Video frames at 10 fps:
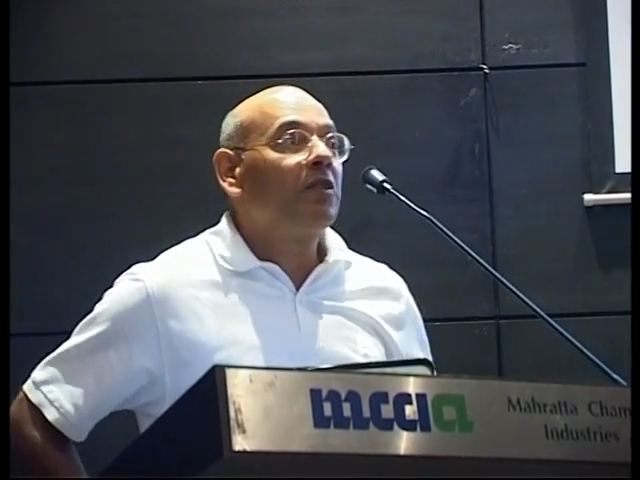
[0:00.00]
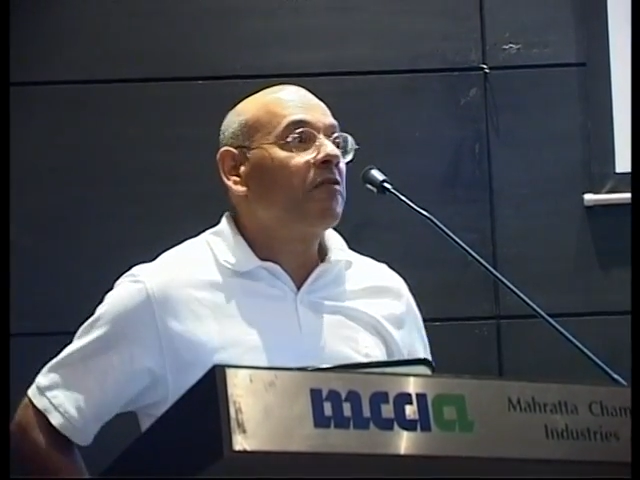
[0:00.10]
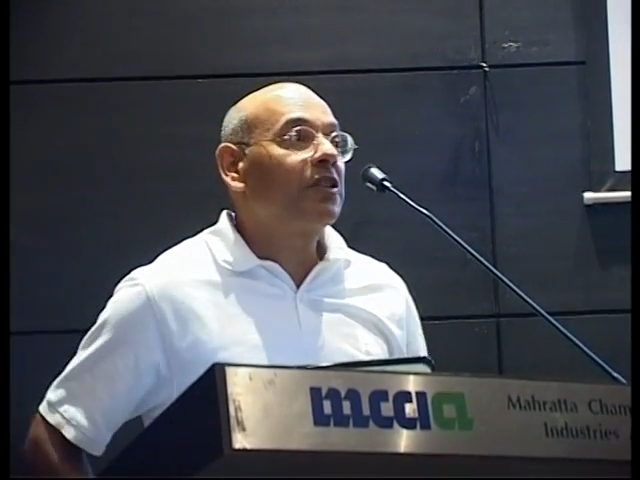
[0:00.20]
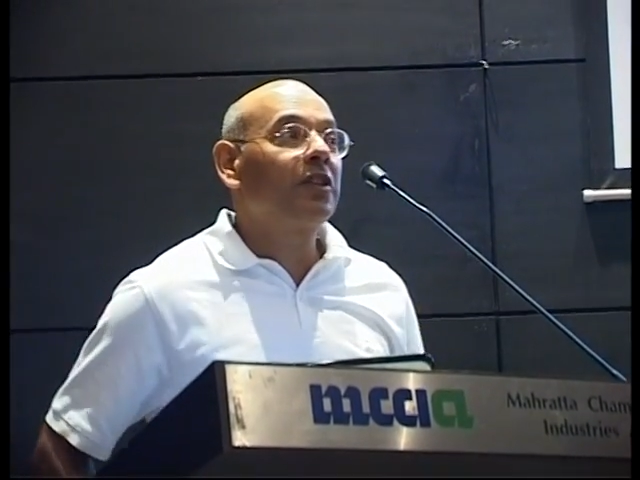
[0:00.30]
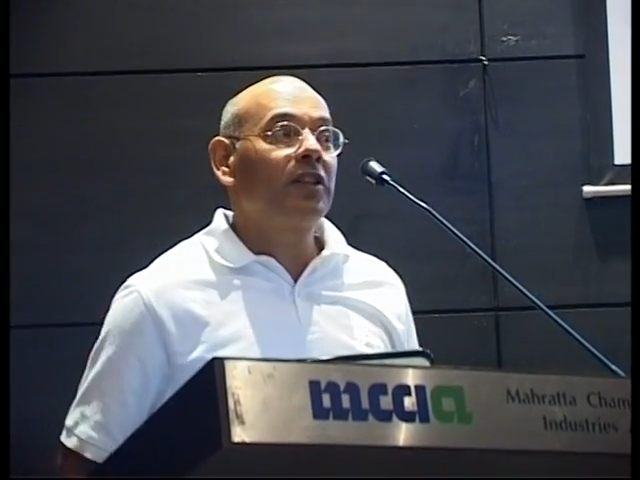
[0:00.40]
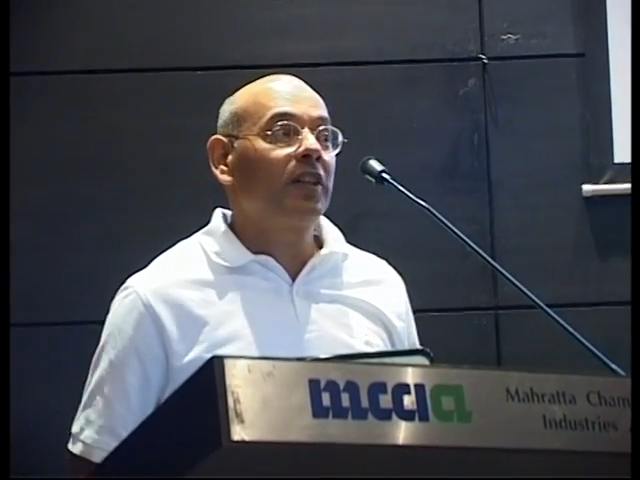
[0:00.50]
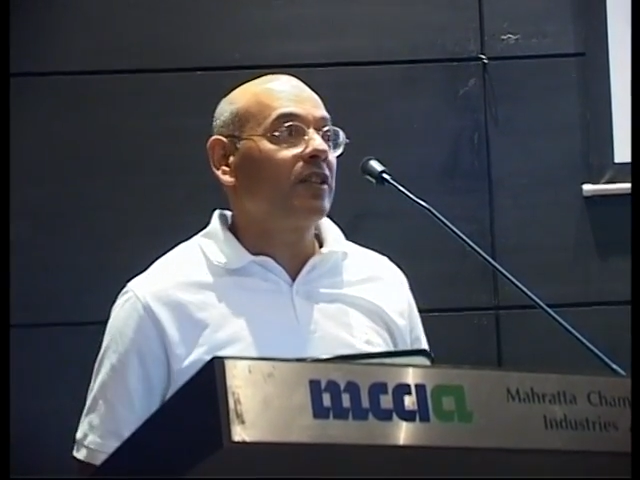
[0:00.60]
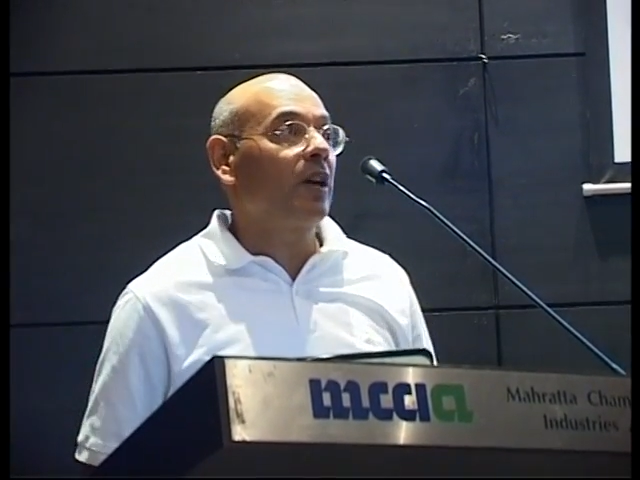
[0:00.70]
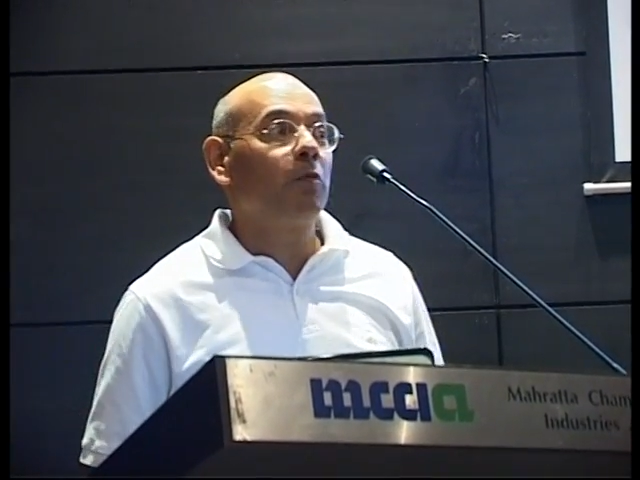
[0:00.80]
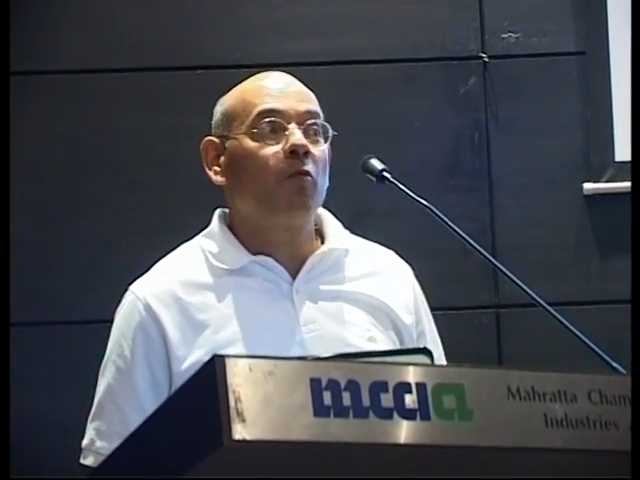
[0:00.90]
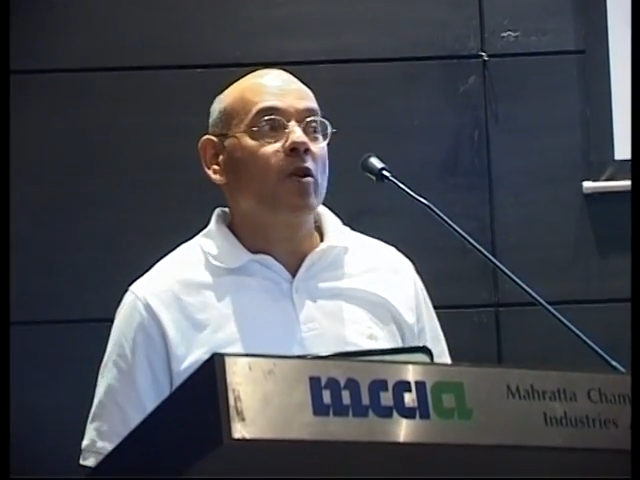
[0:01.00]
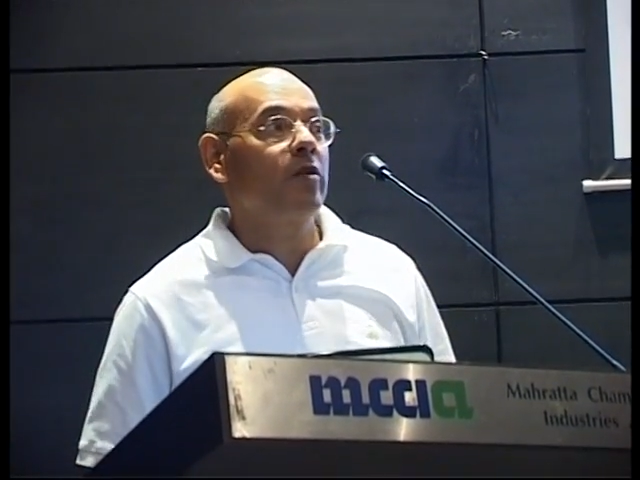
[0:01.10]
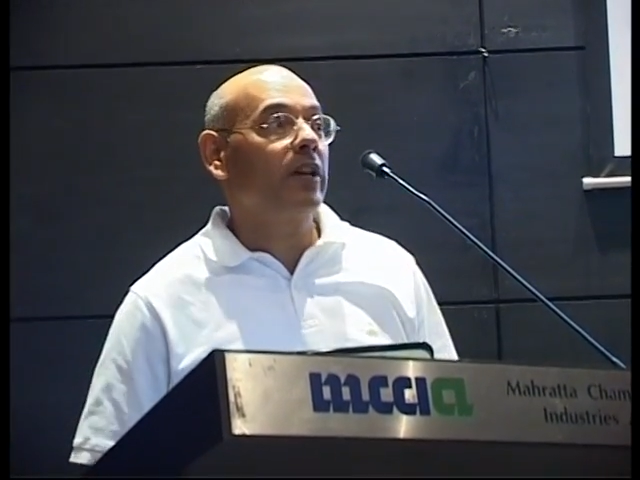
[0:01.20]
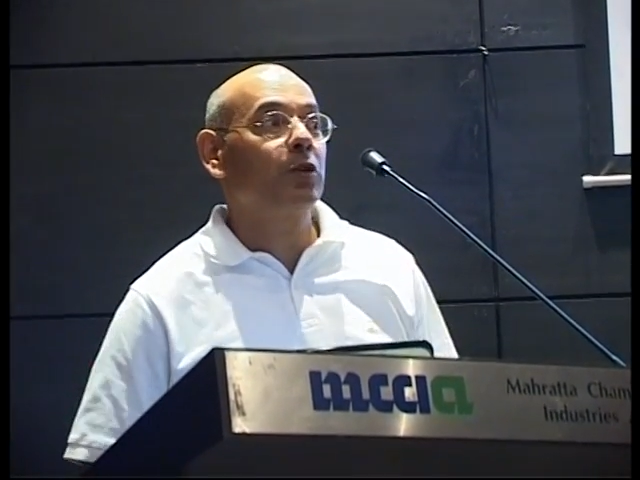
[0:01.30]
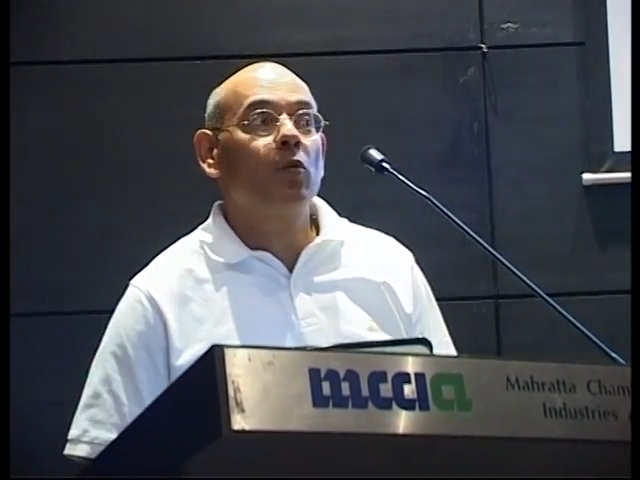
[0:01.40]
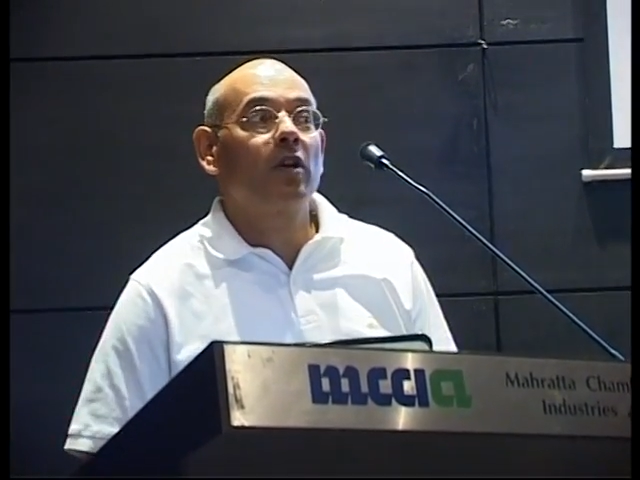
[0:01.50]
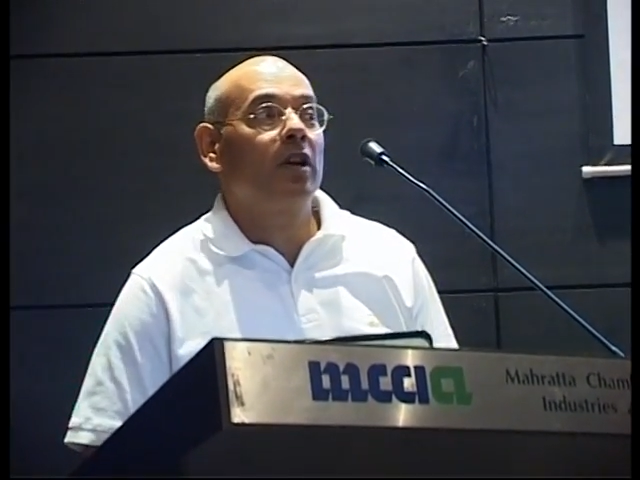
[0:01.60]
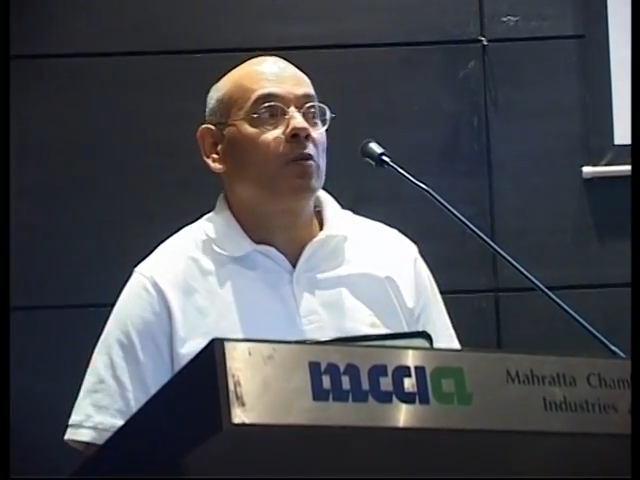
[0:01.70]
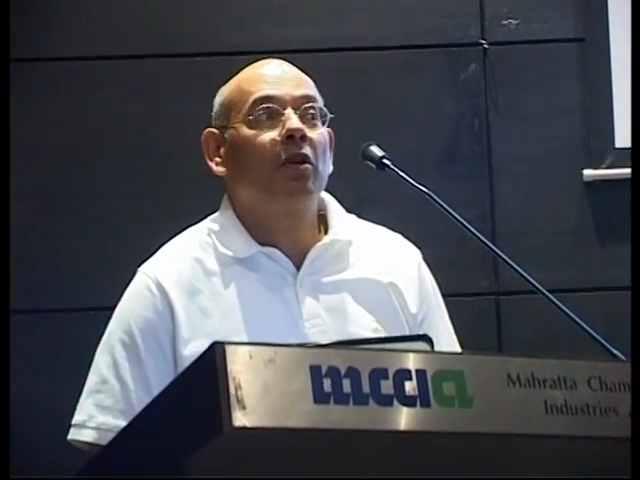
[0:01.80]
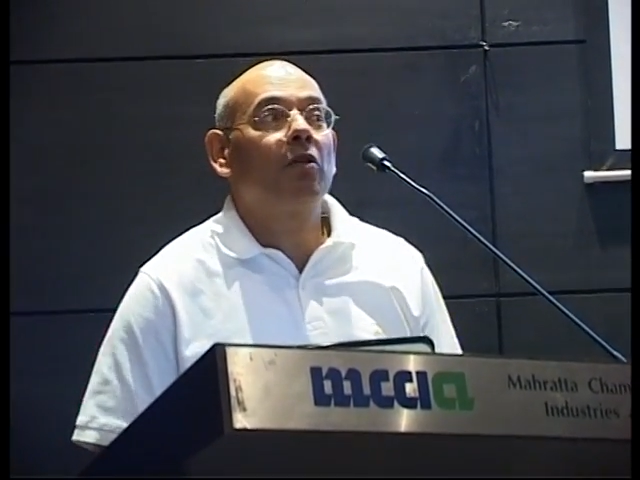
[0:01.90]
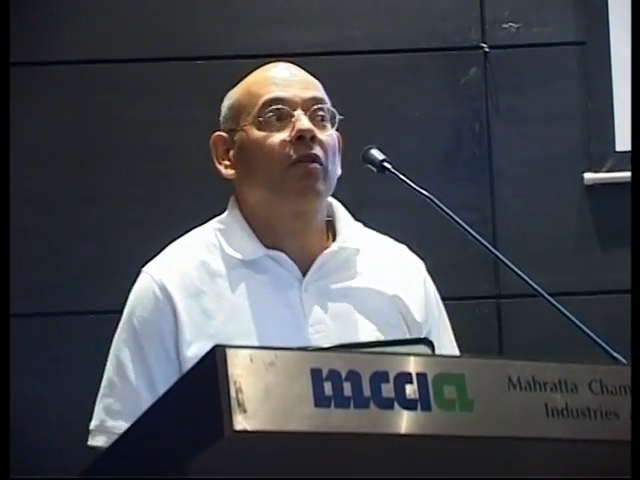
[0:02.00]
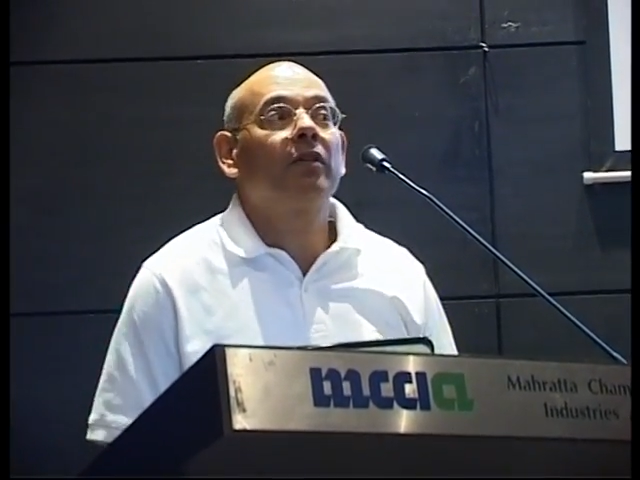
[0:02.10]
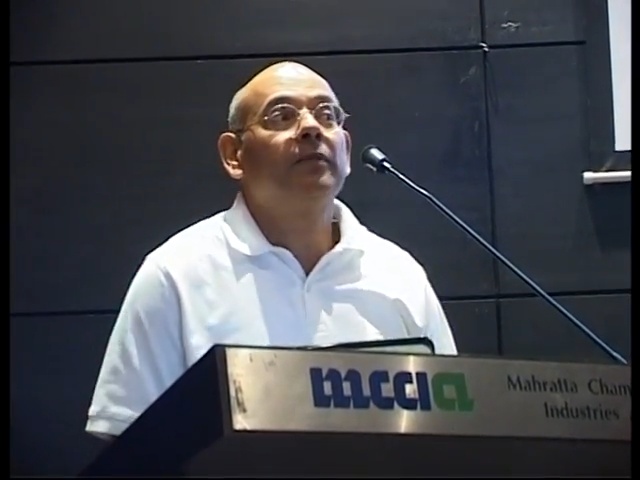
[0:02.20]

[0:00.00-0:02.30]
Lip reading: The infrastructure has to work round the clock.